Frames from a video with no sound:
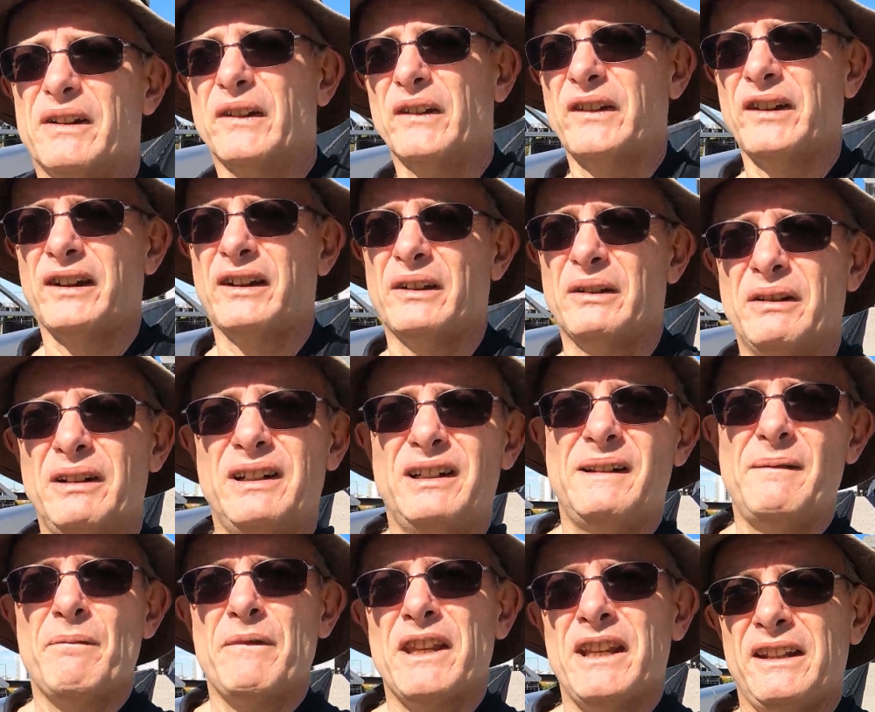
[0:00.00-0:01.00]
So
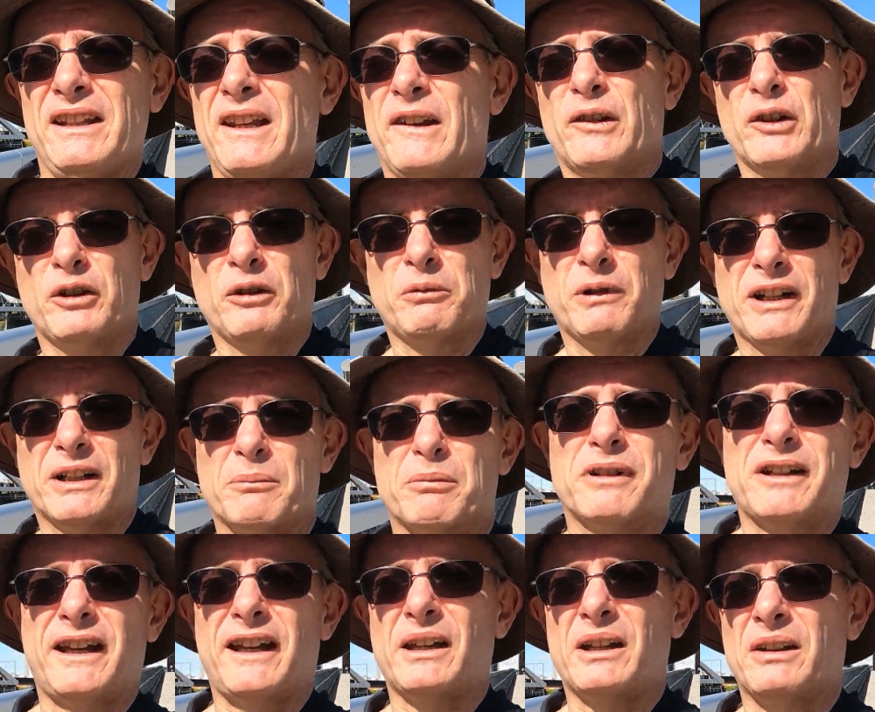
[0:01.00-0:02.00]
yeah, it's a good way to
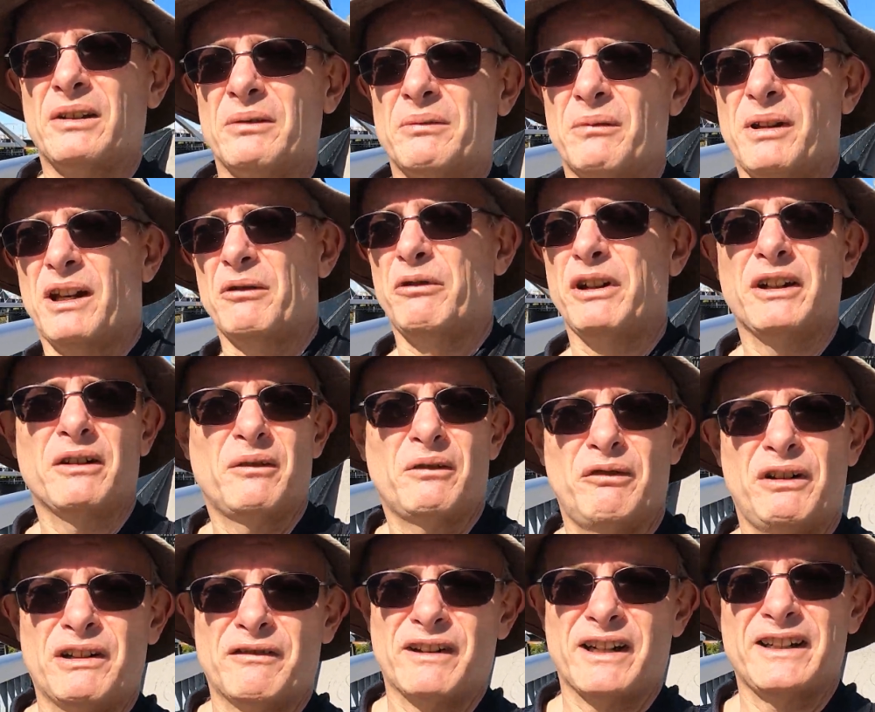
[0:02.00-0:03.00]
plan a
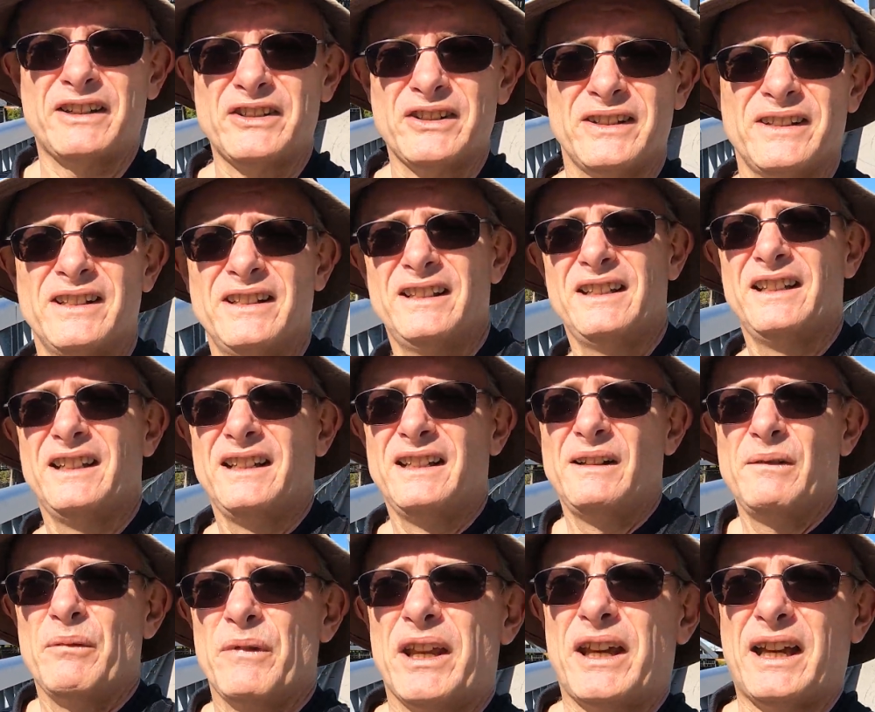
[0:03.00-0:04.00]
renovation,
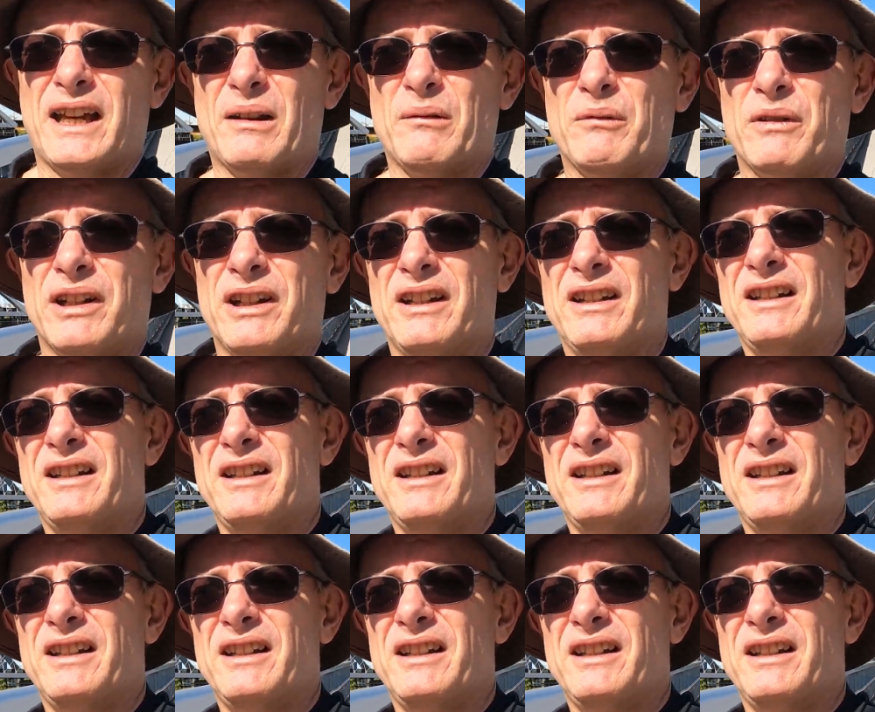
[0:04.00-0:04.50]
and